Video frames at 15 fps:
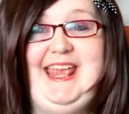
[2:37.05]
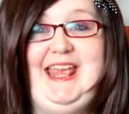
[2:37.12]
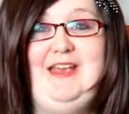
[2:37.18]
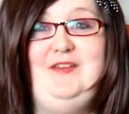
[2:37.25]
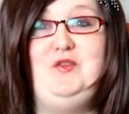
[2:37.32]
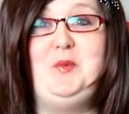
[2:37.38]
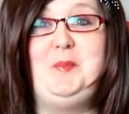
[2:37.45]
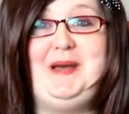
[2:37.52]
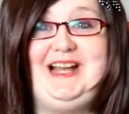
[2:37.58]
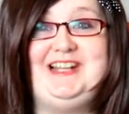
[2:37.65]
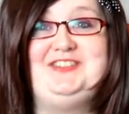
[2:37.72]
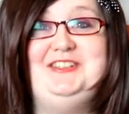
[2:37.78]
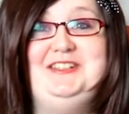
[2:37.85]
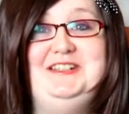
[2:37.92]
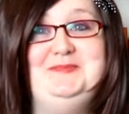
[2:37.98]
If your
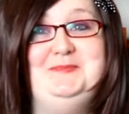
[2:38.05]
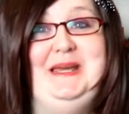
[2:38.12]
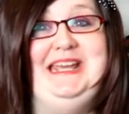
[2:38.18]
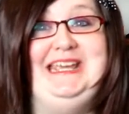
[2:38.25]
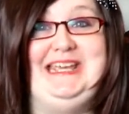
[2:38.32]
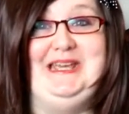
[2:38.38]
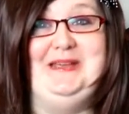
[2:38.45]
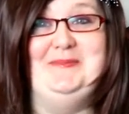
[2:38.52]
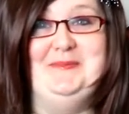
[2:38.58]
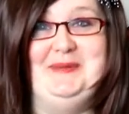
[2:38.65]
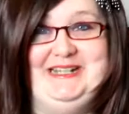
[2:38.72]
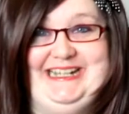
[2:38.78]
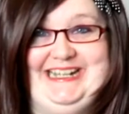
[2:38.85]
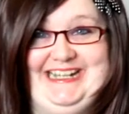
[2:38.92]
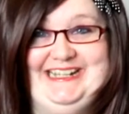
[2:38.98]
passion is making
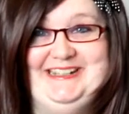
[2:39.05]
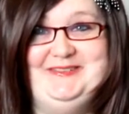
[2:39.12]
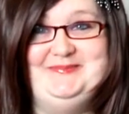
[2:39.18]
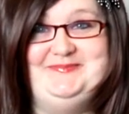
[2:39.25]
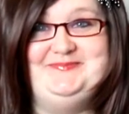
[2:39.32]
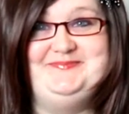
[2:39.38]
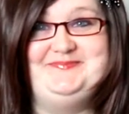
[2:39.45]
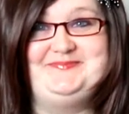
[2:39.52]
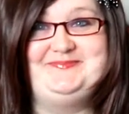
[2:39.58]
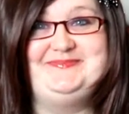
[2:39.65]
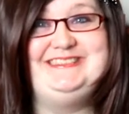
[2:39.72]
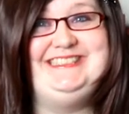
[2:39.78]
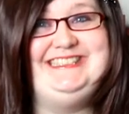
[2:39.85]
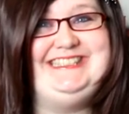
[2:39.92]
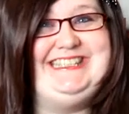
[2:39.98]
money,
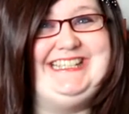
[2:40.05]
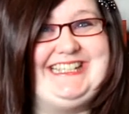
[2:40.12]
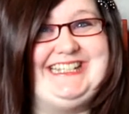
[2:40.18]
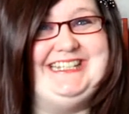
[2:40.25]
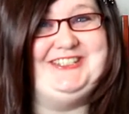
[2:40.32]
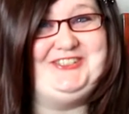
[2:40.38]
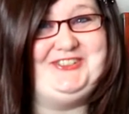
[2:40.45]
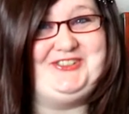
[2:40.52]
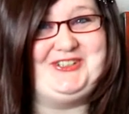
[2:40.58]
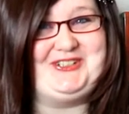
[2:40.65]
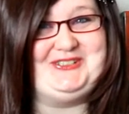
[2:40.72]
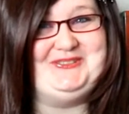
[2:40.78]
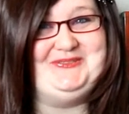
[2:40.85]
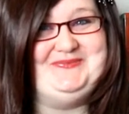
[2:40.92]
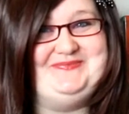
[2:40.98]
you're going to
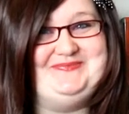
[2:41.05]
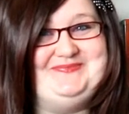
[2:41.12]
struggle.